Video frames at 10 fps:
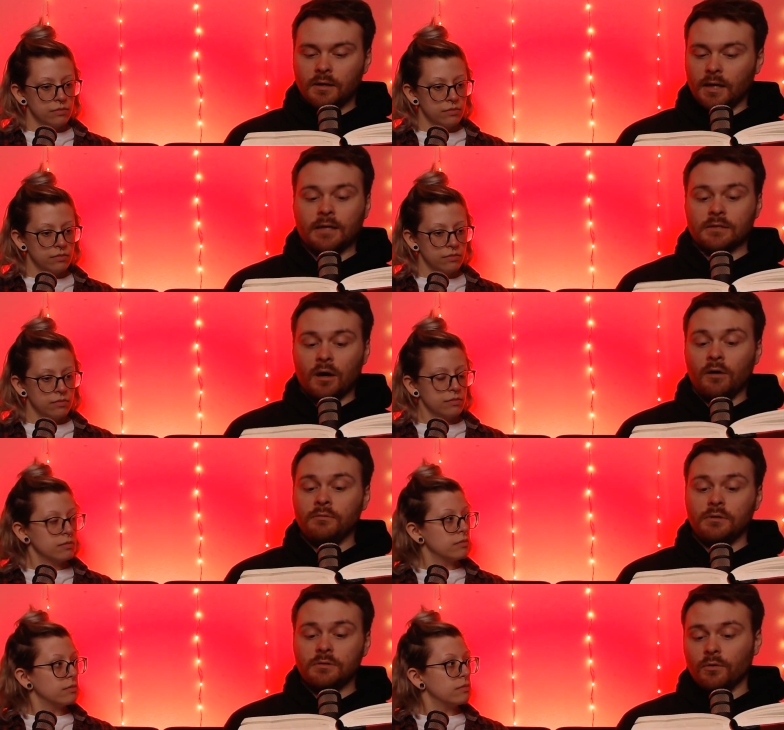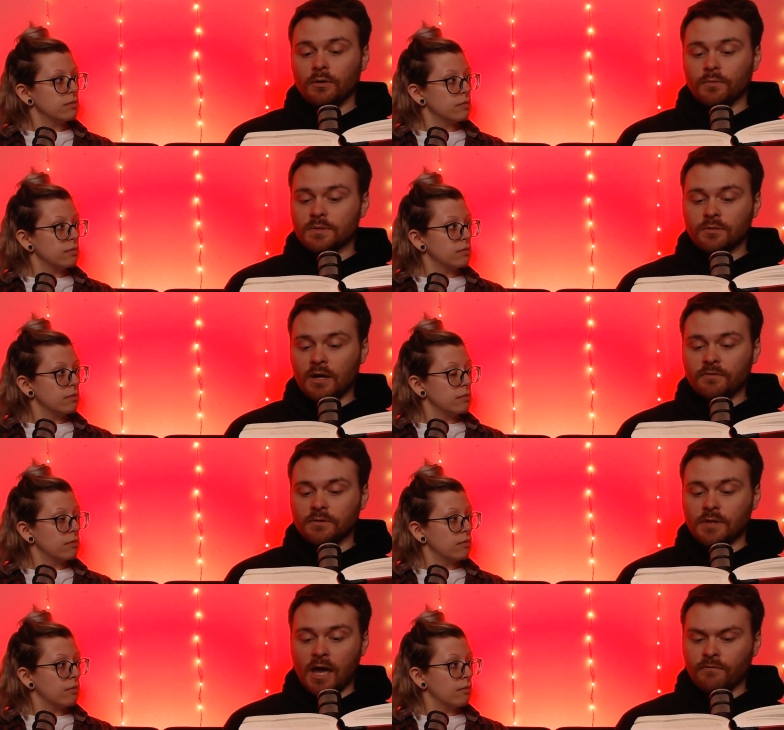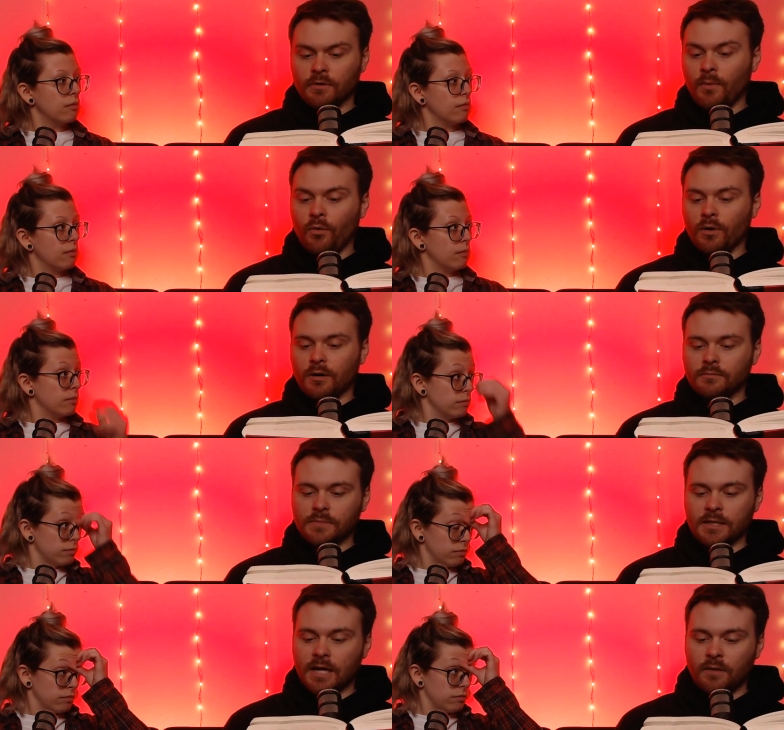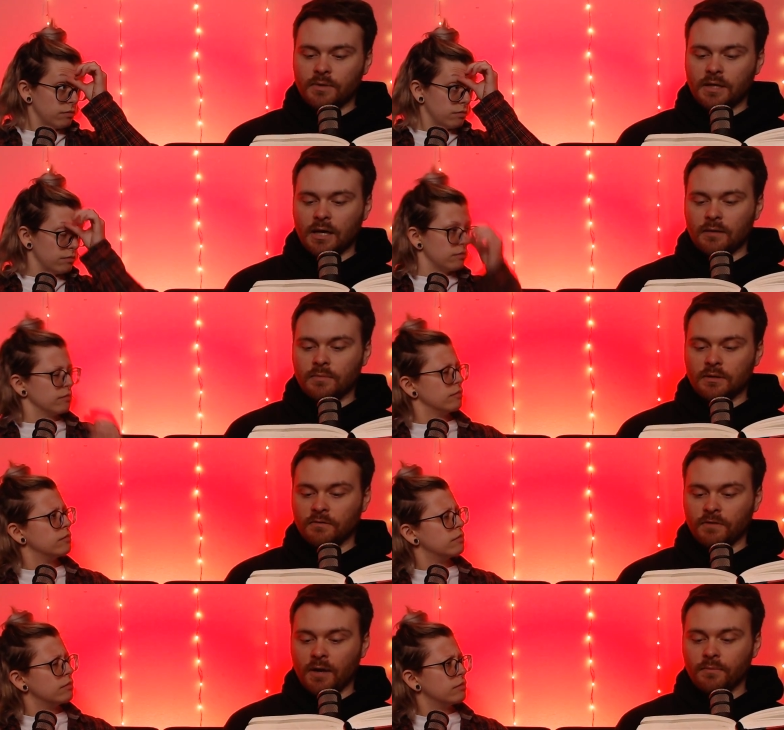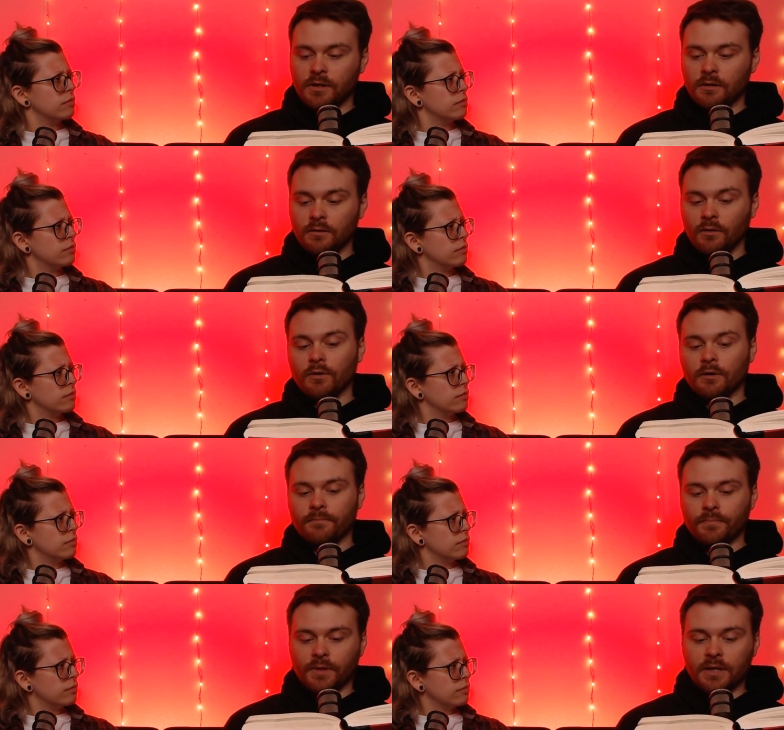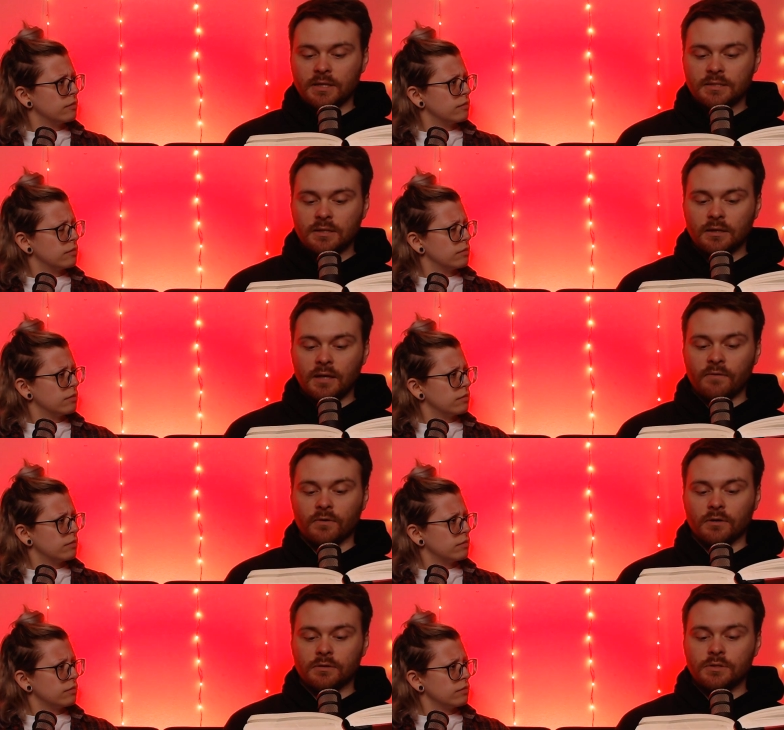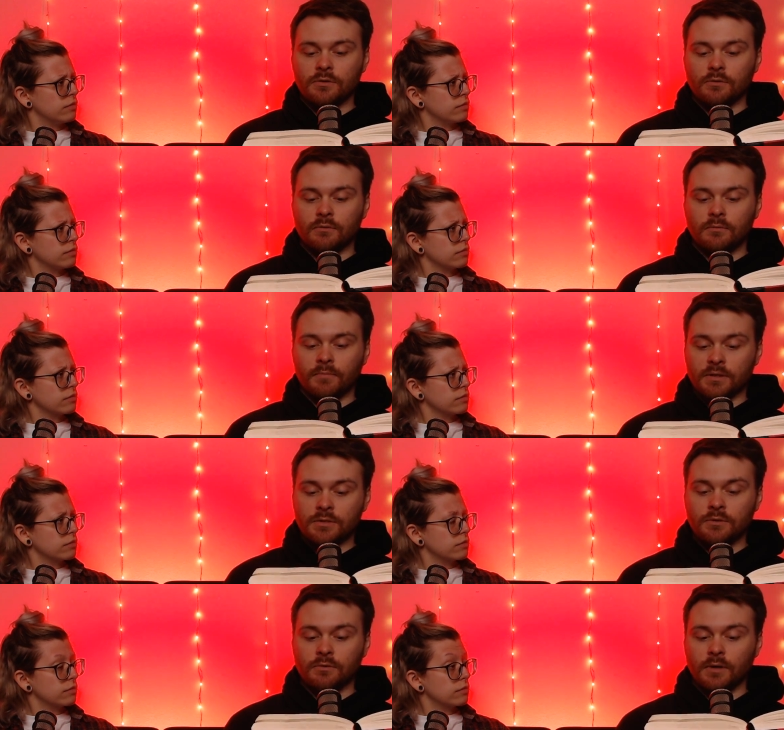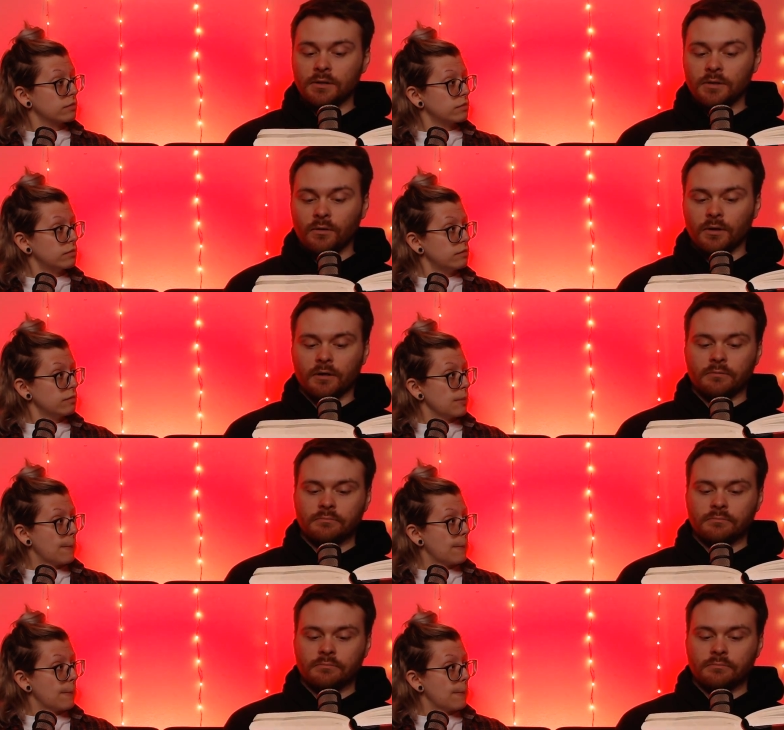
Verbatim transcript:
Speaker 1: And on the door was graven evermore, and now became the family lore. Let us never do but to adore.